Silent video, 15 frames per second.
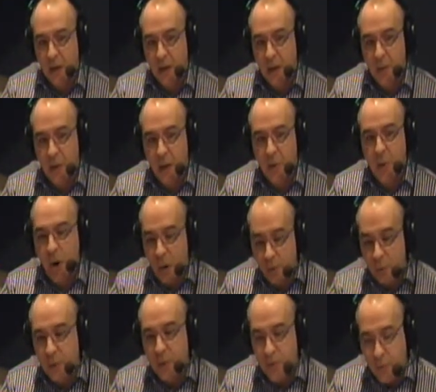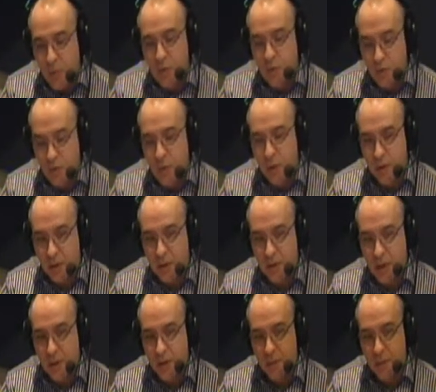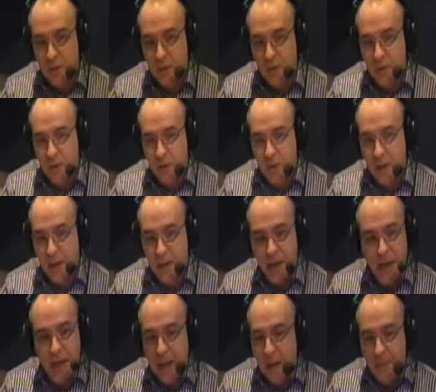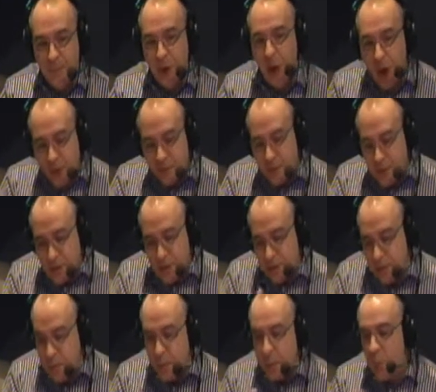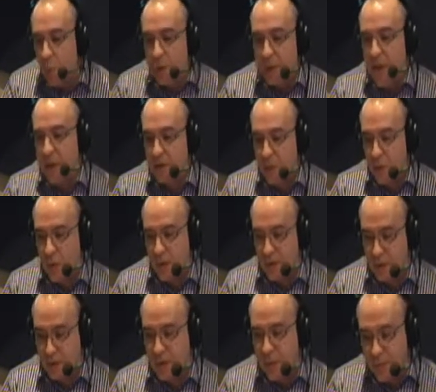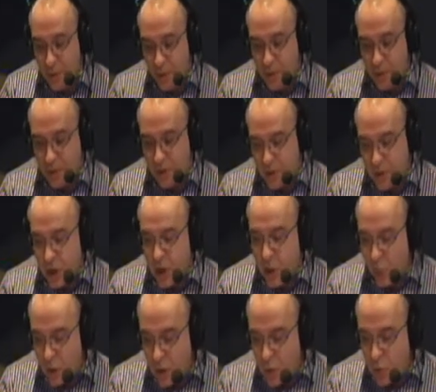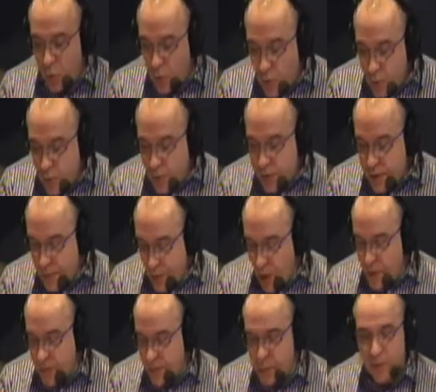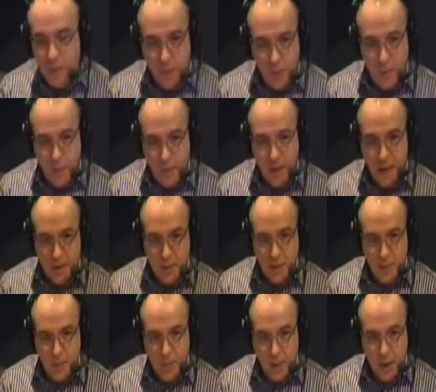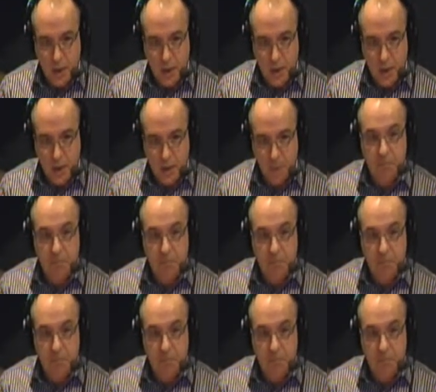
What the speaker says: are probably the most critical documents that we look at. Oftentimes people will ask questions, simple question, well, who's responsible for the maintenance of the parking lot?